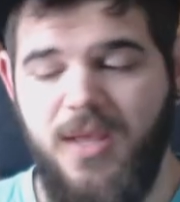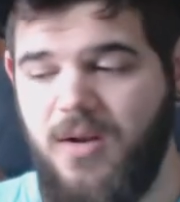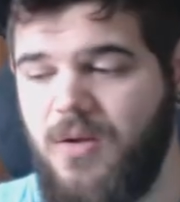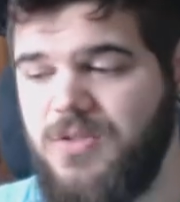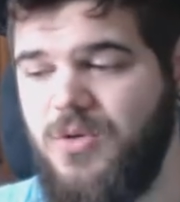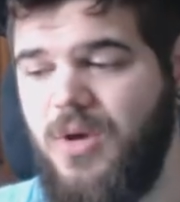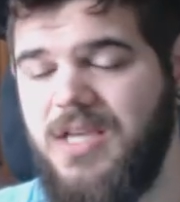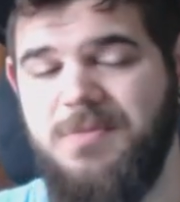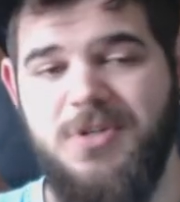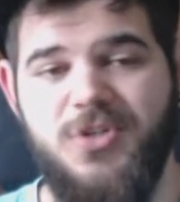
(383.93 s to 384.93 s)
And also,
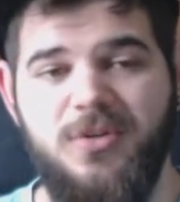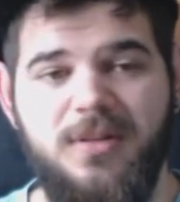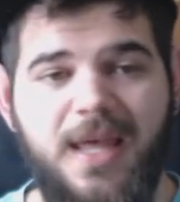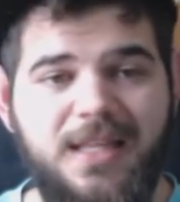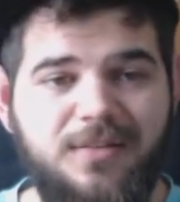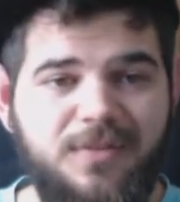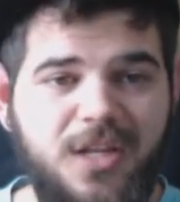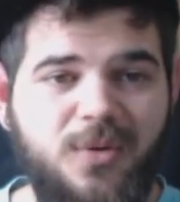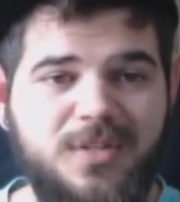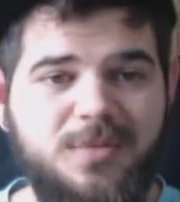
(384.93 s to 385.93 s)
guys, be sure to like the
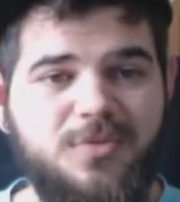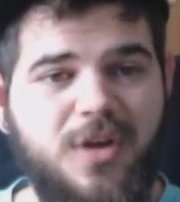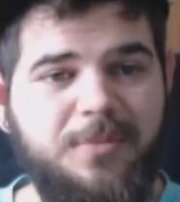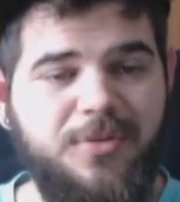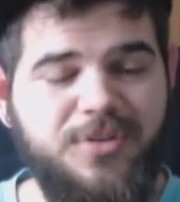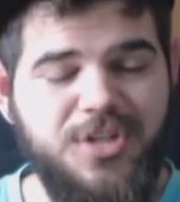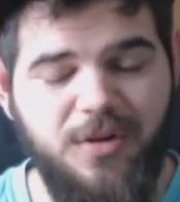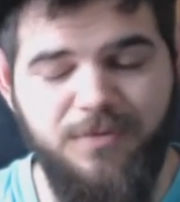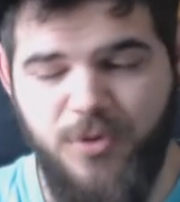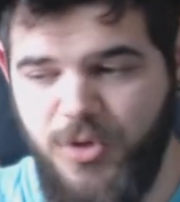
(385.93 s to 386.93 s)
video and subscribe to the
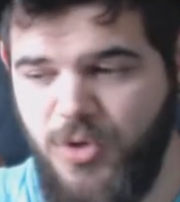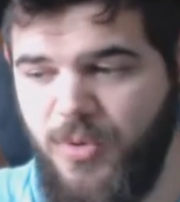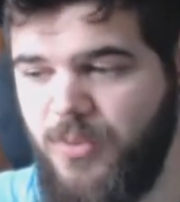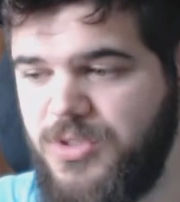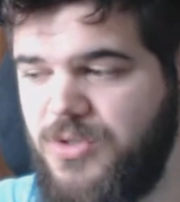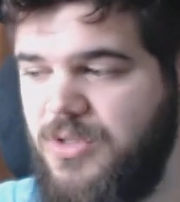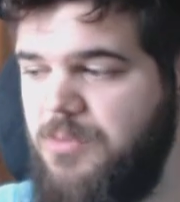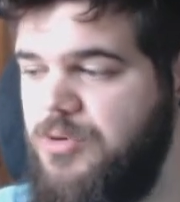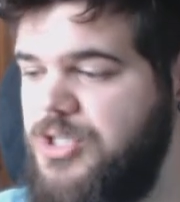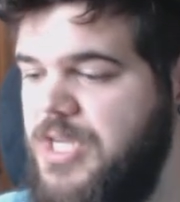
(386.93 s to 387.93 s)
channel if you're new. I would certainly
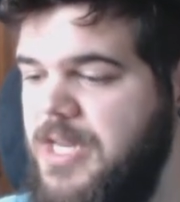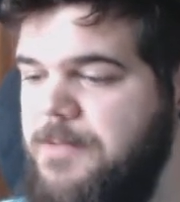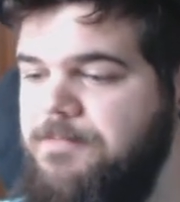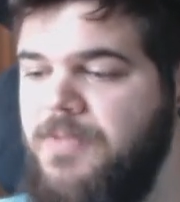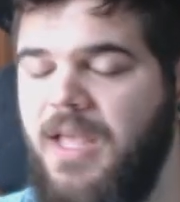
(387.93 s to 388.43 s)
appreciate it.